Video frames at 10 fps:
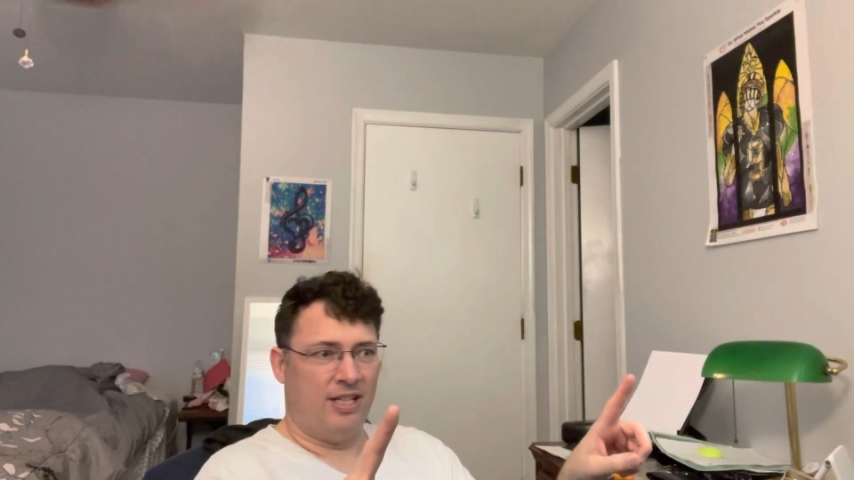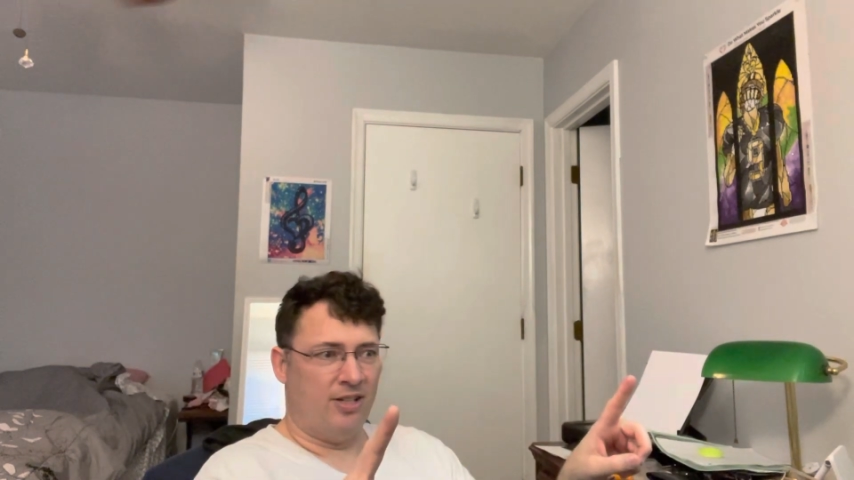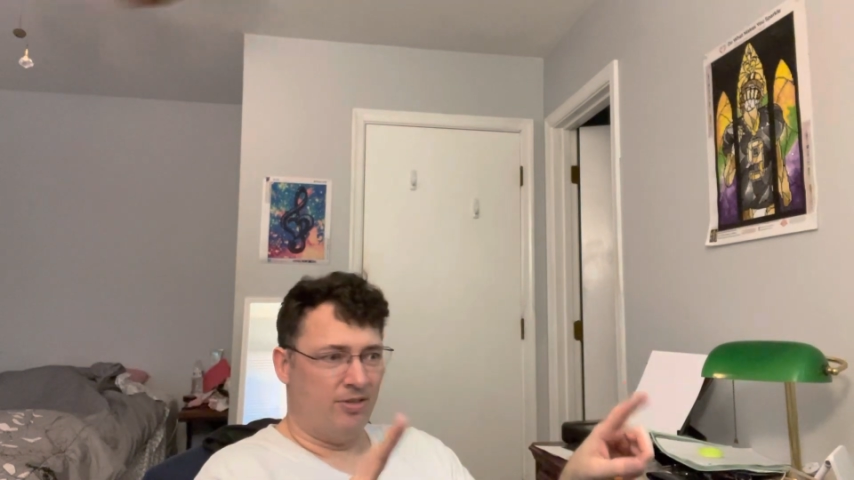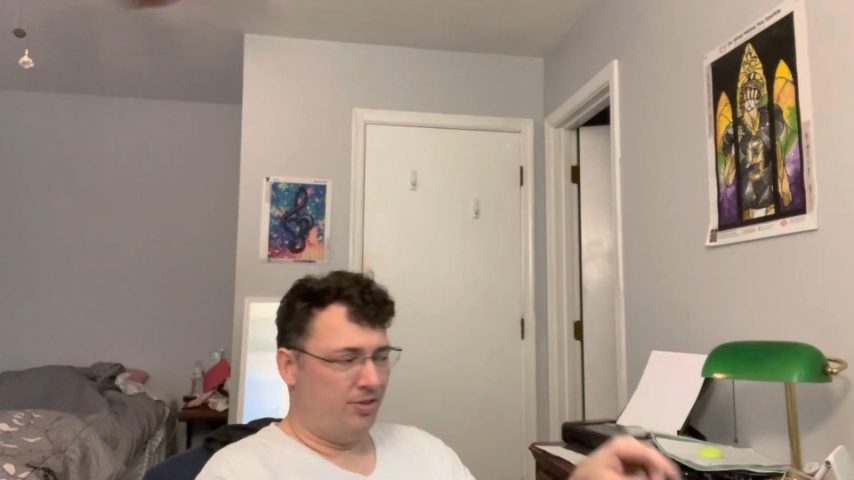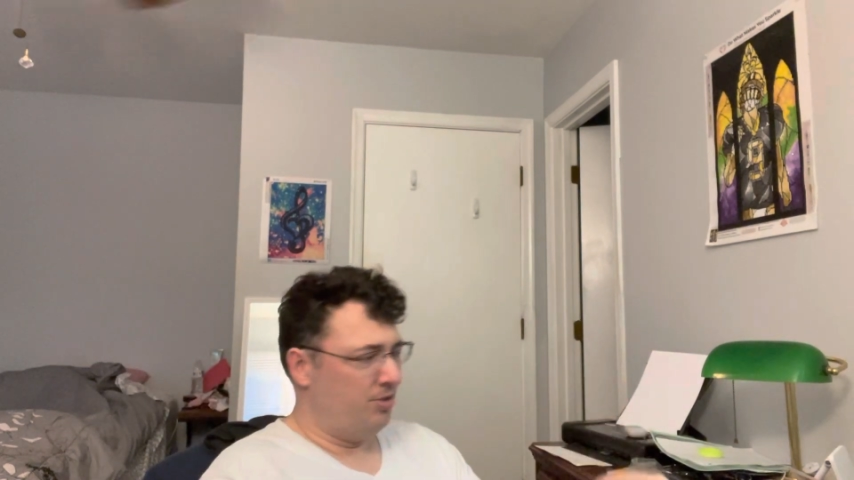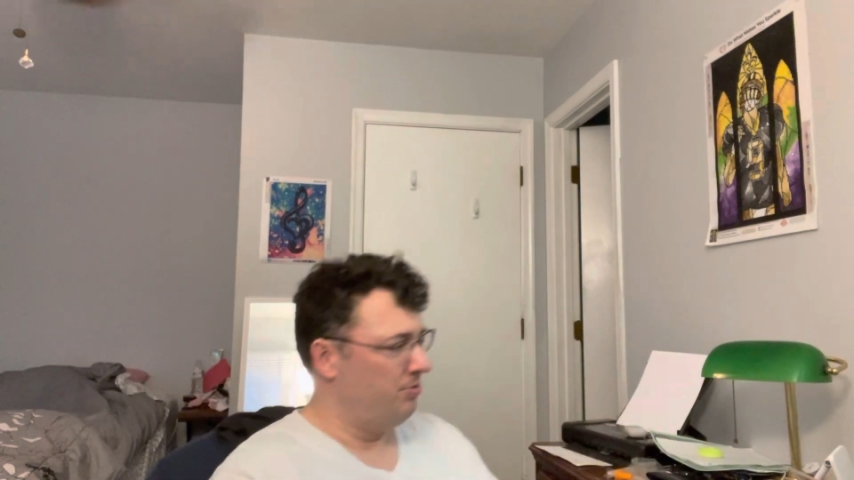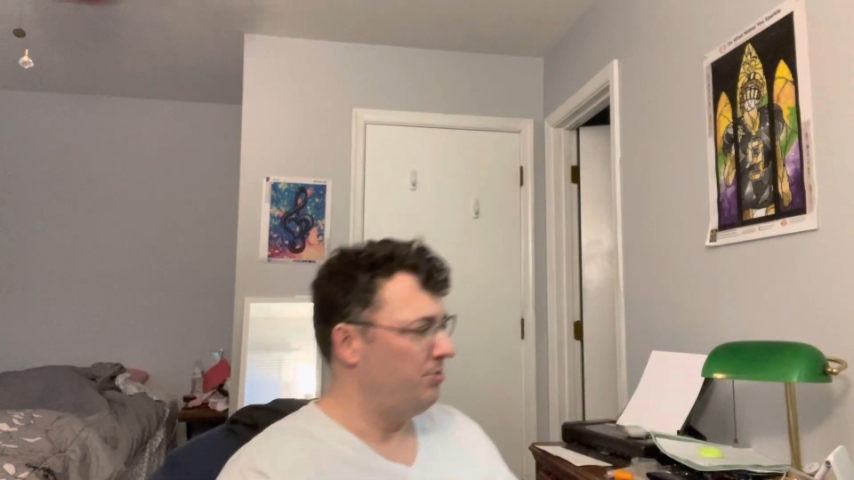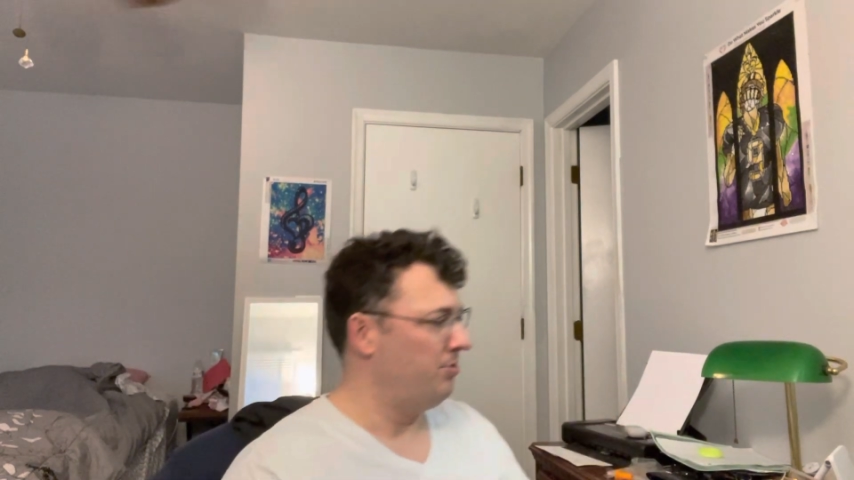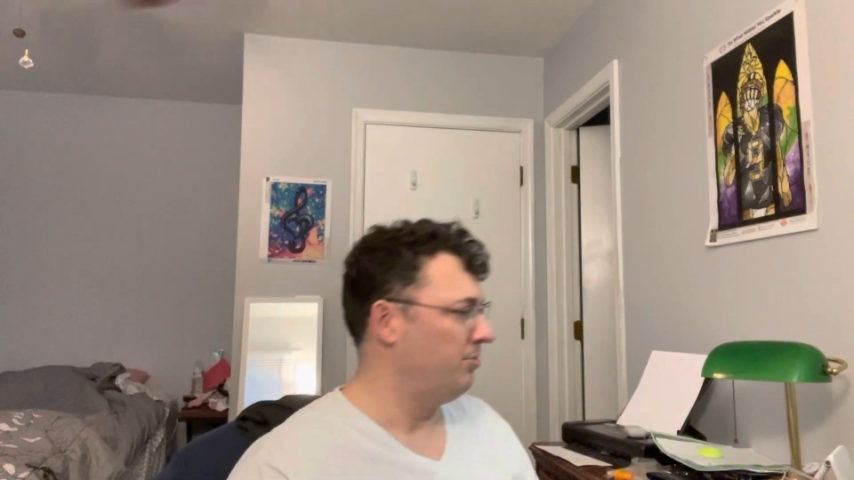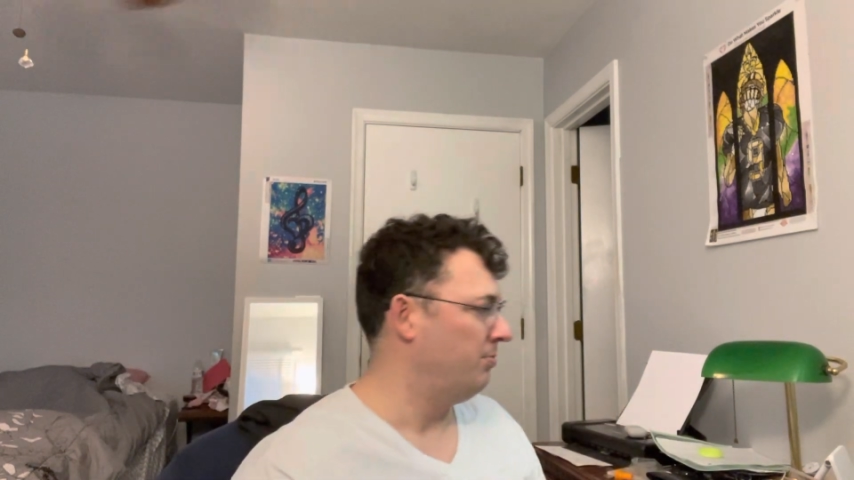it on
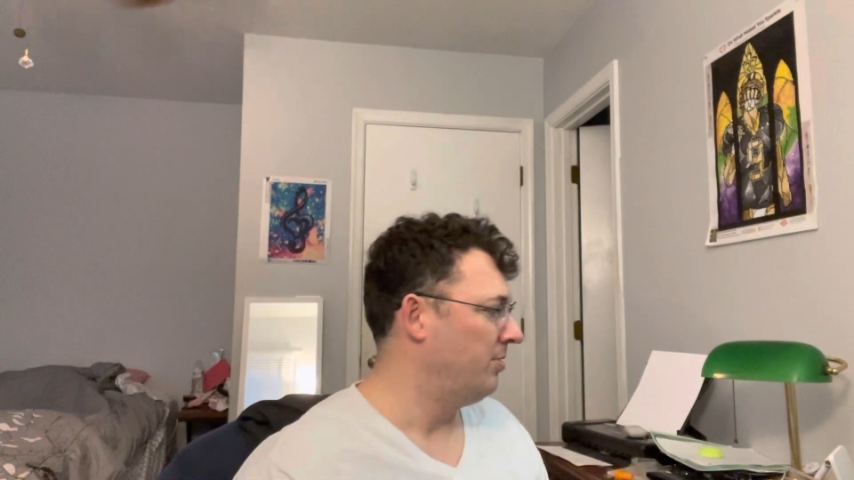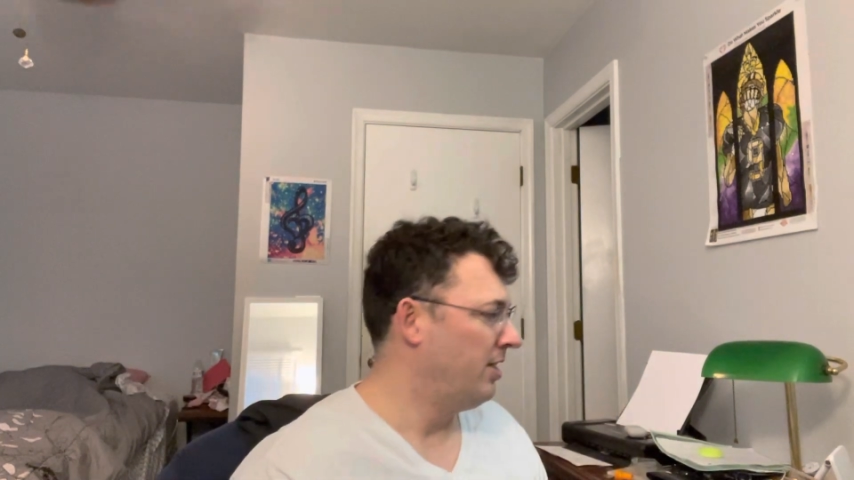YouTube.